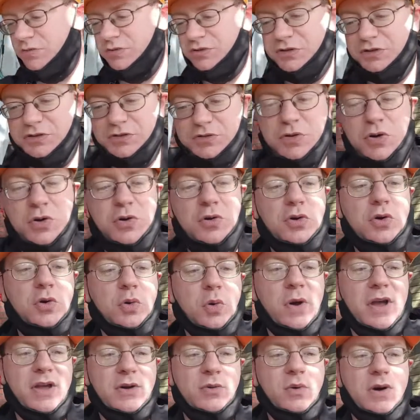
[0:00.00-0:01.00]
will do
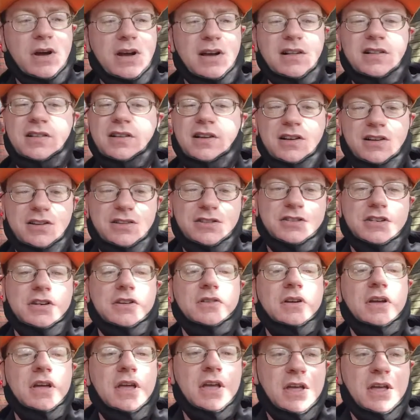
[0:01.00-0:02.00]
quite well also.